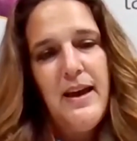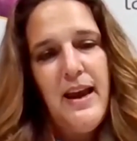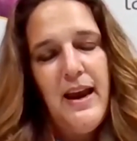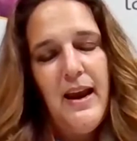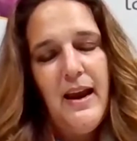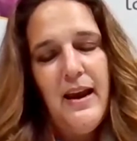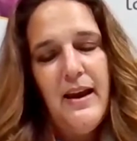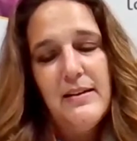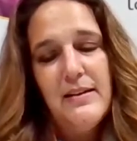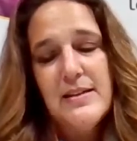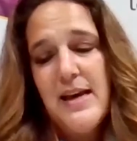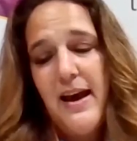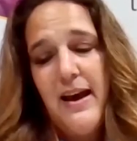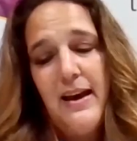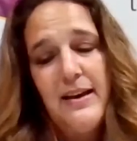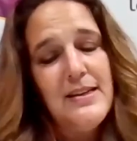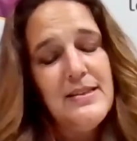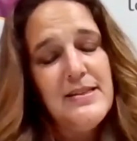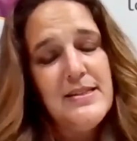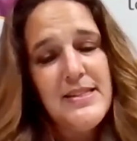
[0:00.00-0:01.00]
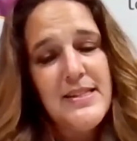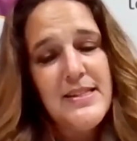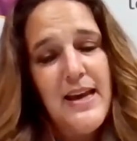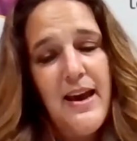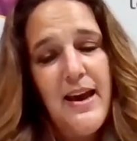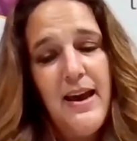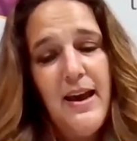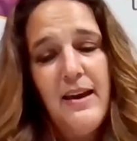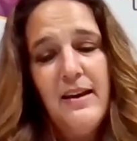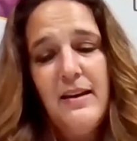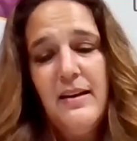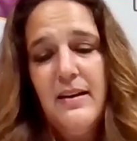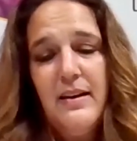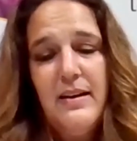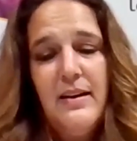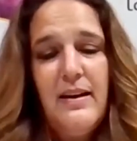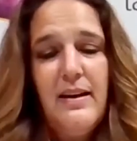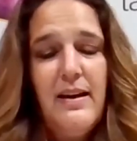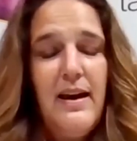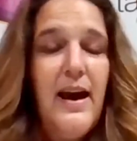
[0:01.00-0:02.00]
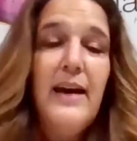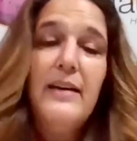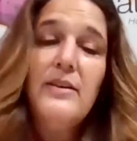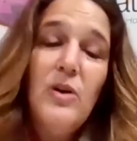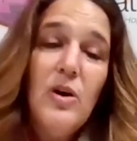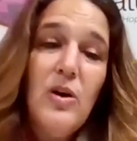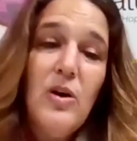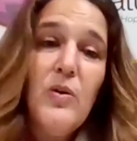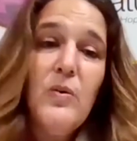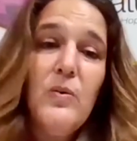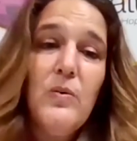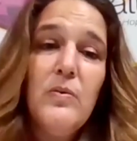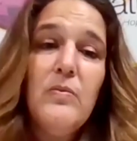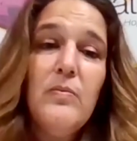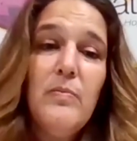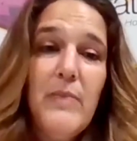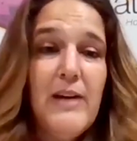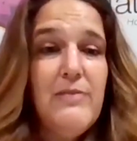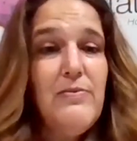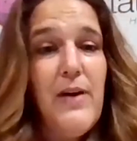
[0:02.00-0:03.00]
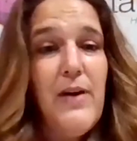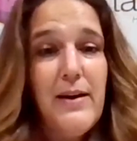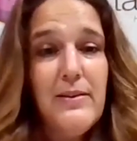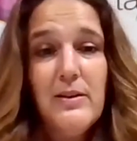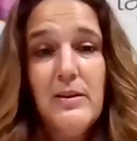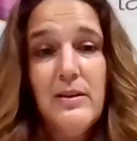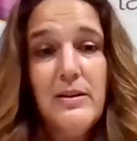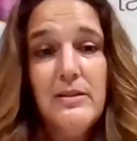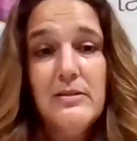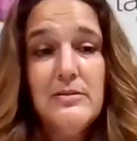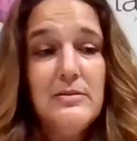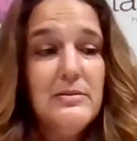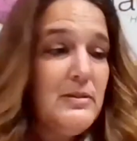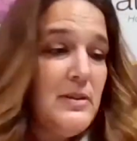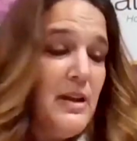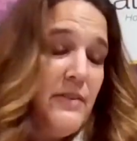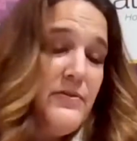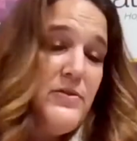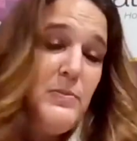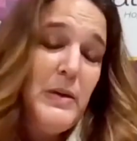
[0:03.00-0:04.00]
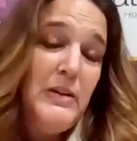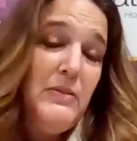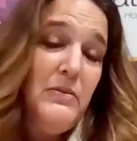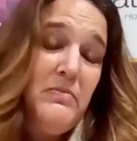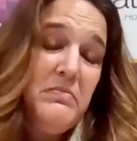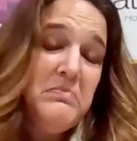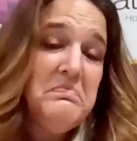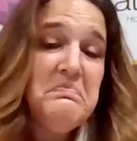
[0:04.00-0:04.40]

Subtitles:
And I can say, I know my father loved me